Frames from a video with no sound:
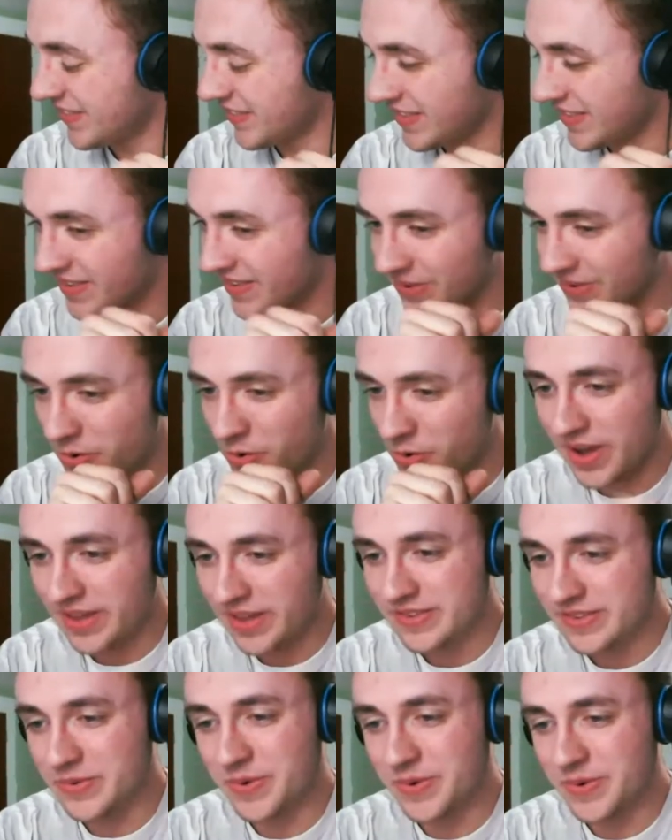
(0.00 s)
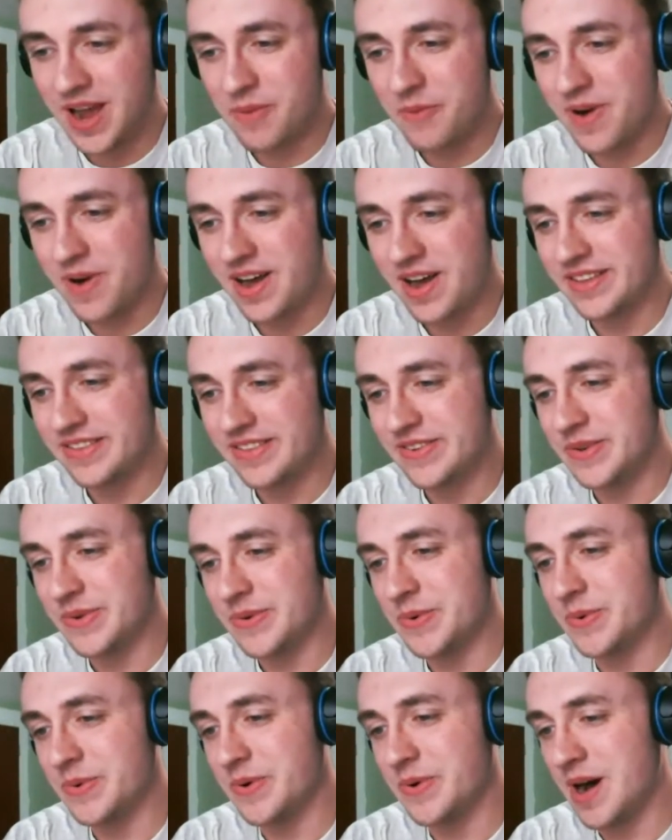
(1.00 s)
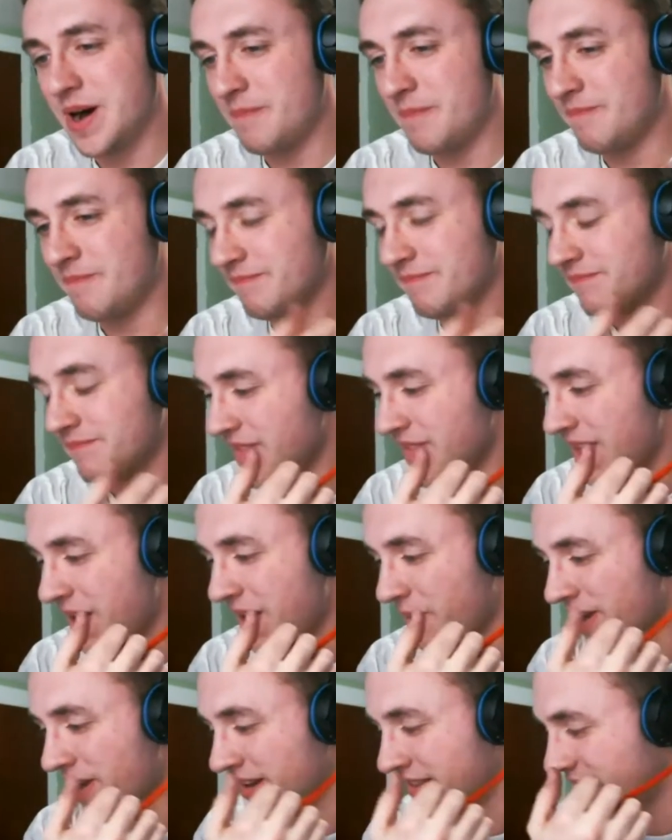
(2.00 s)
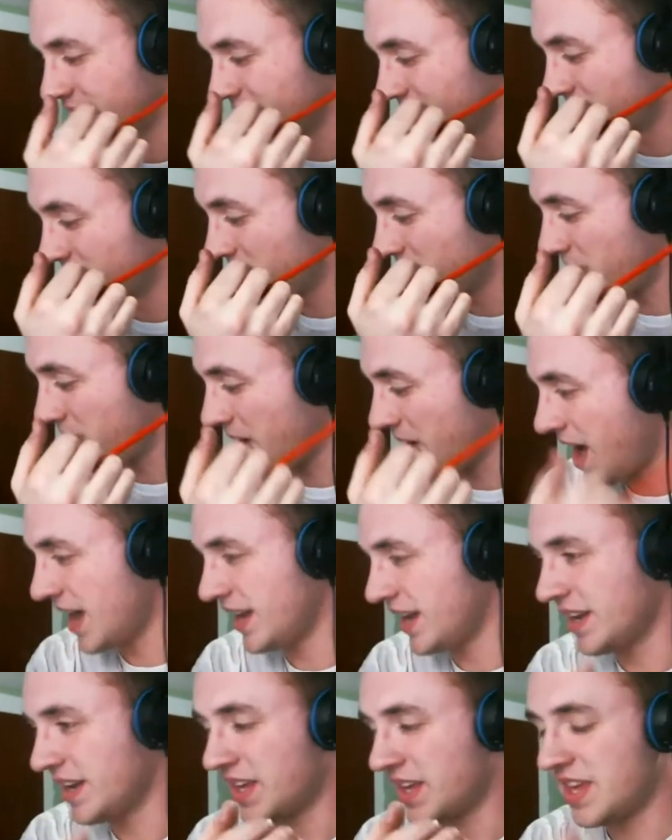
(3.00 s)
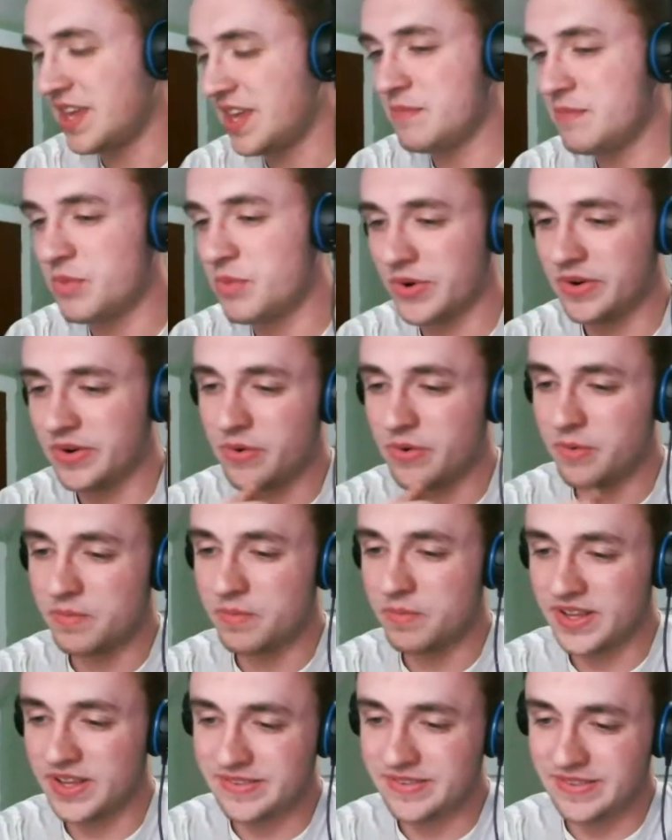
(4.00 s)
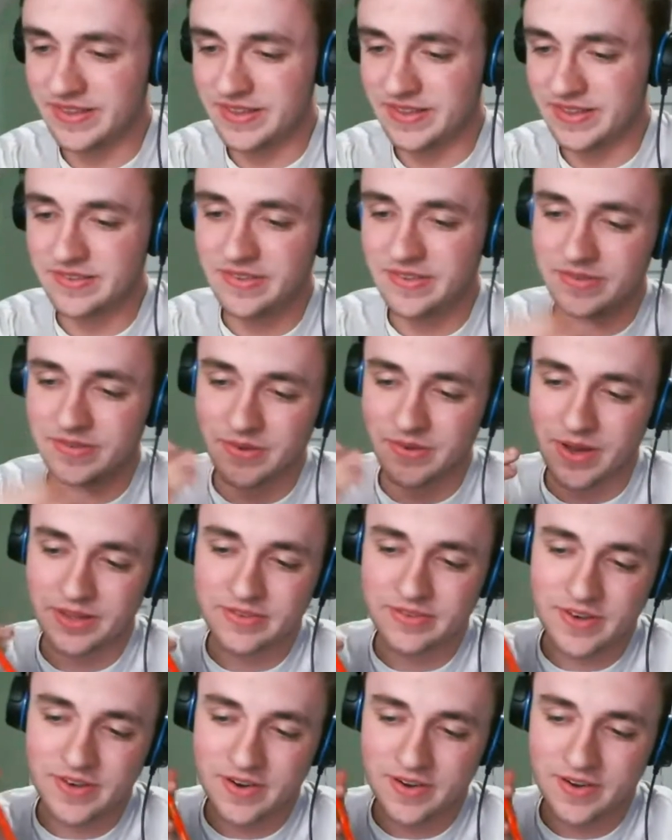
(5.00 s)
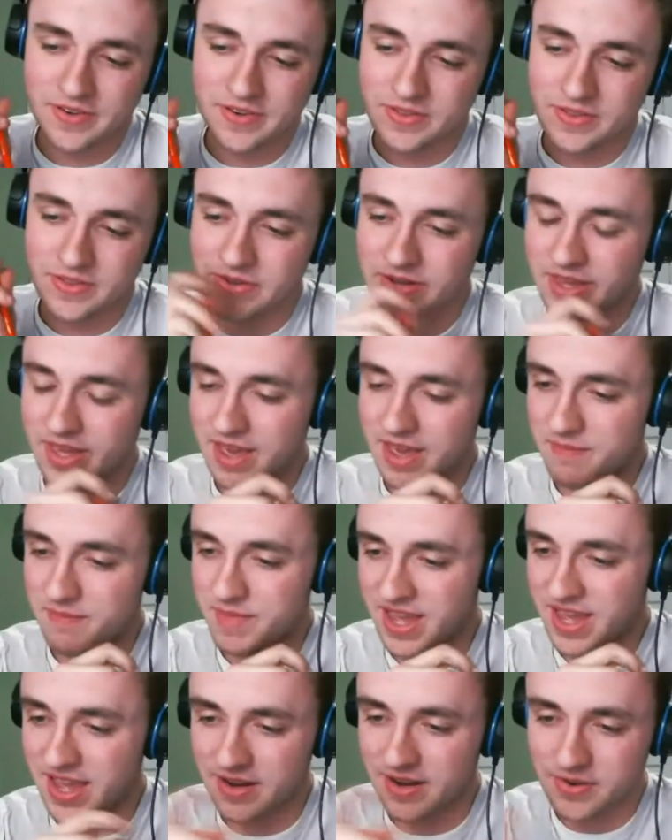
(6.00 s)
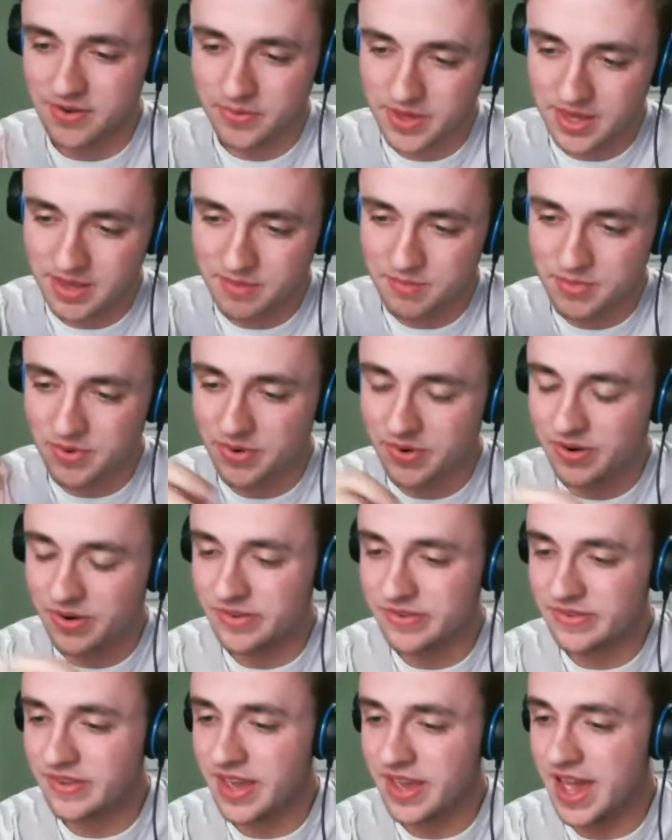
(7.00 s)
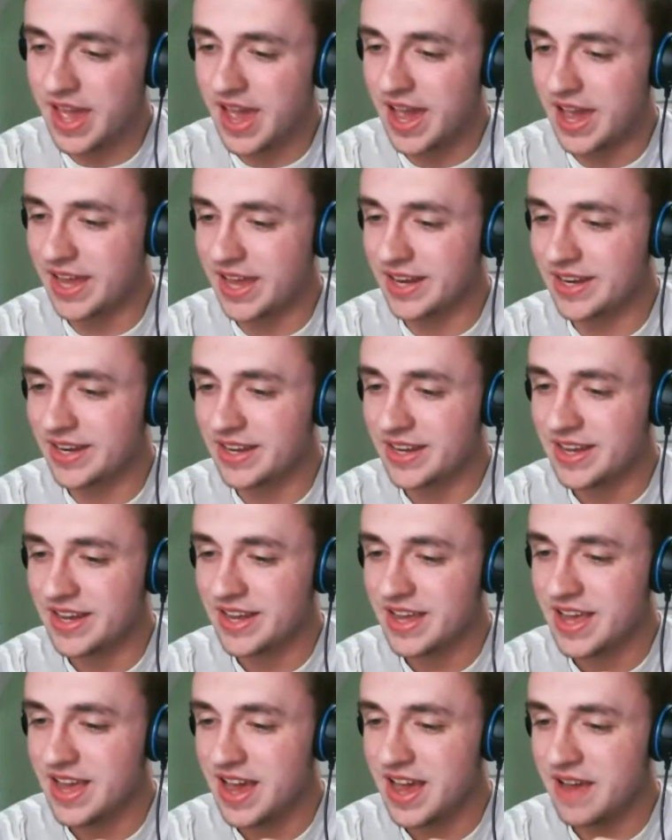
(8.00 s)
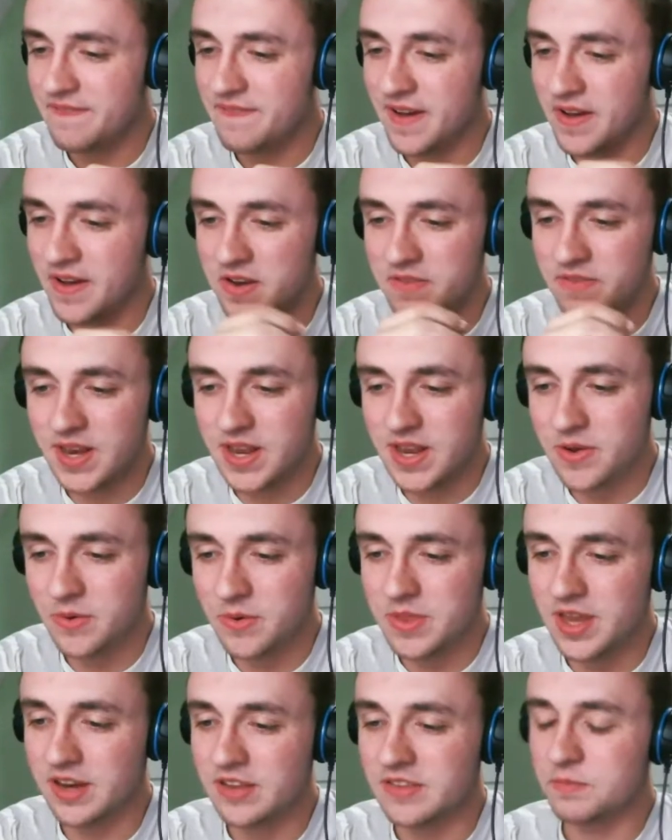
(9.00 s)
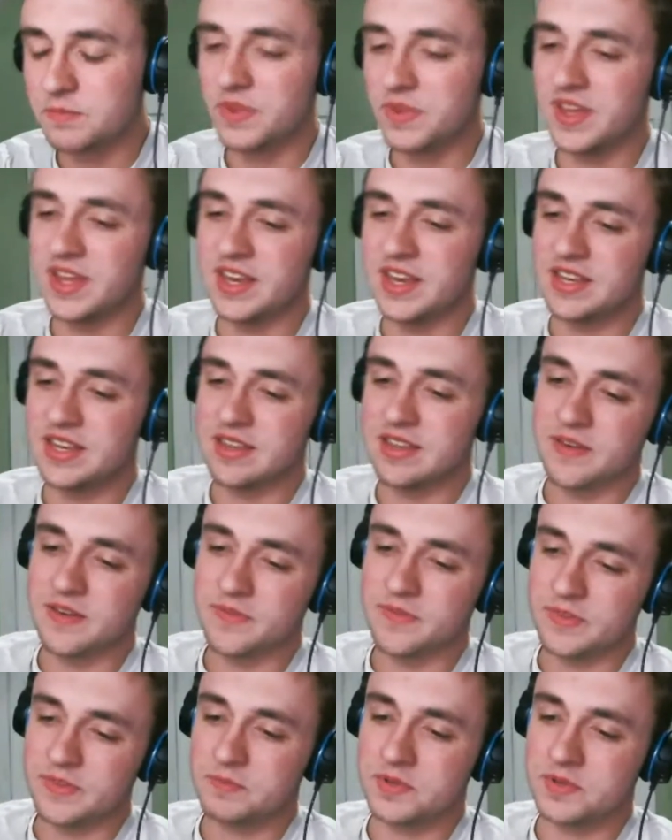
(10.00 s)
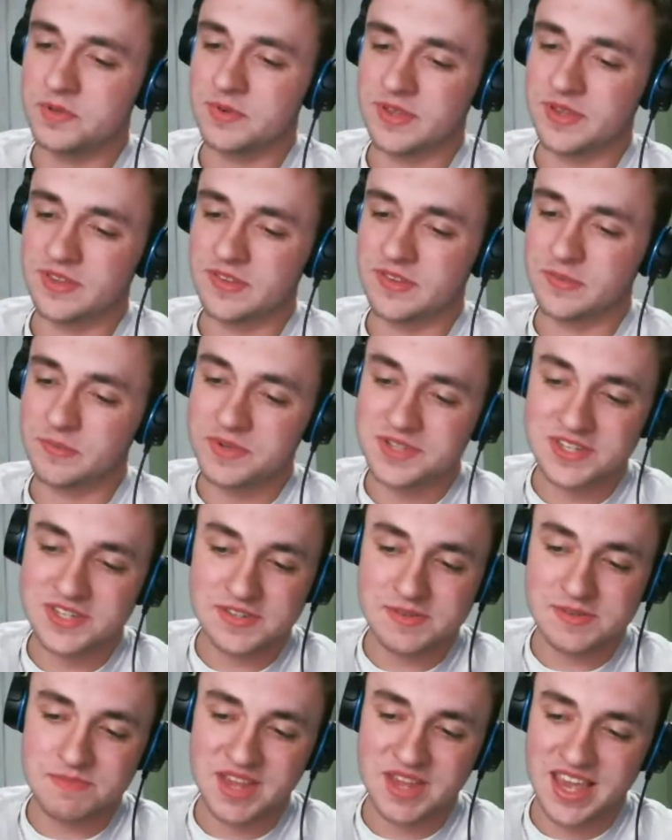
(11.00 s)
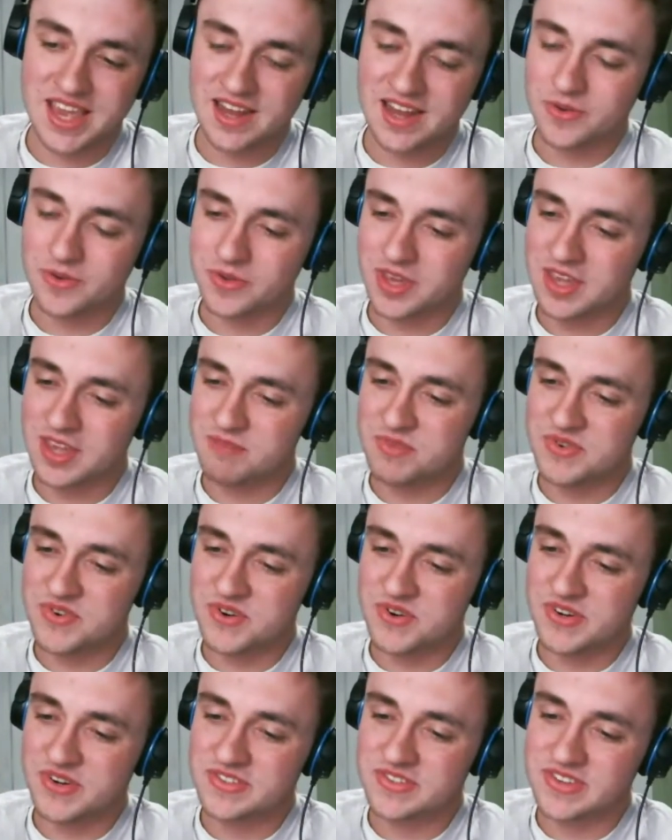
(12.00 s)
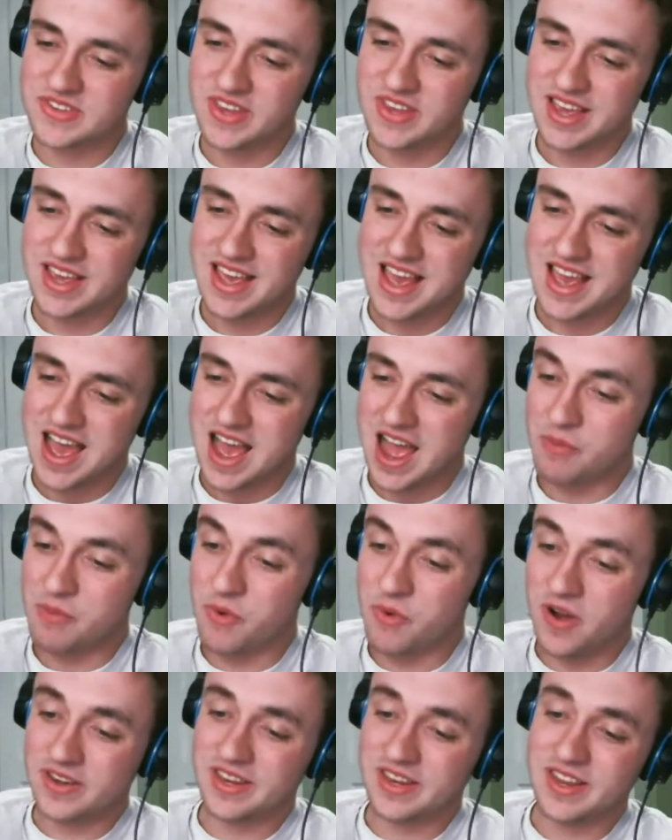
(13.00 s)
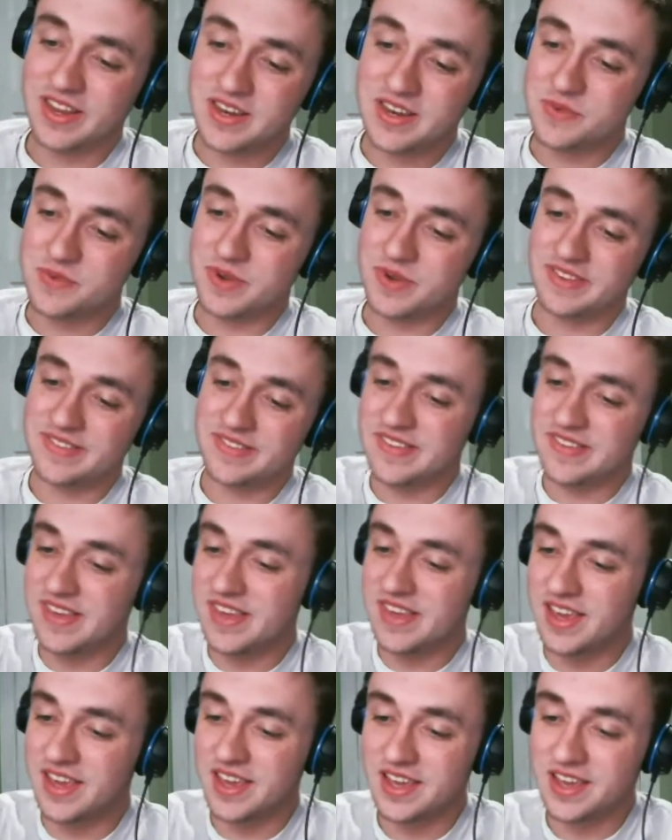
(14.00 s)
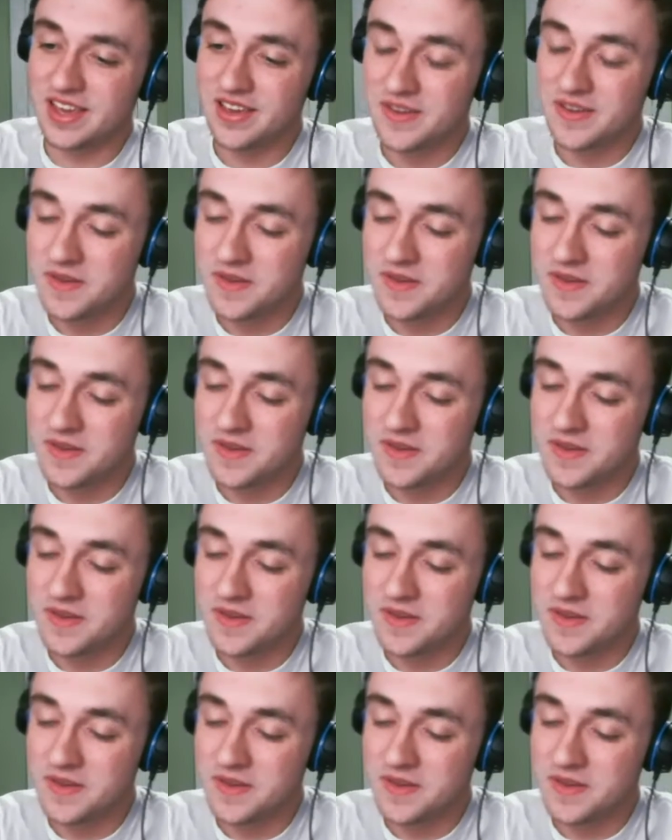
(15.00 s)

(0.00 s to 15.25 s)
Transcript: a little quest where I wanted to find a keyboard to replace this. So I started to look at mechanical keyboards, and I found a video that explained the difference between the switches and mechanical keyboards. I walked into it seeing,